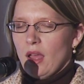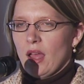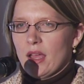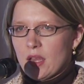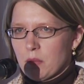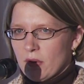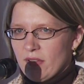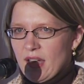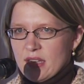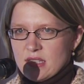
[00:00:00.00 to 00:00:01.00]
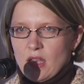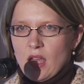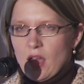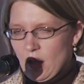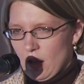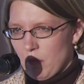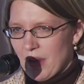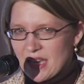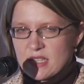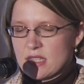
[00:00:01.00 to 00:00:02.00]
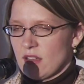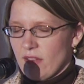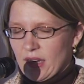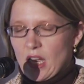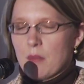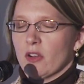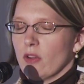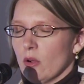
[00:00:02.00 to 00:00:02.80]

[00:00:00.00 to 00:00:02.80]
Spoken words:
It provides a basis of economic